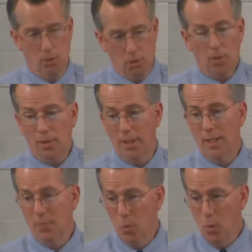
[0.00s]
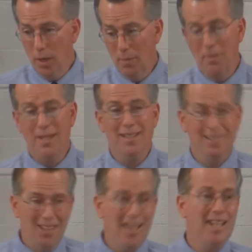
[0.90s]
And certainly, if you want to be
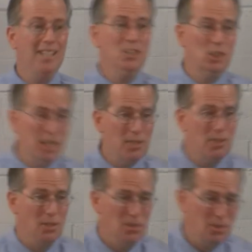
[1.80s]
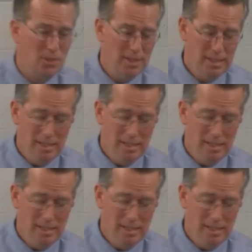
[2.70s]
like Jesus,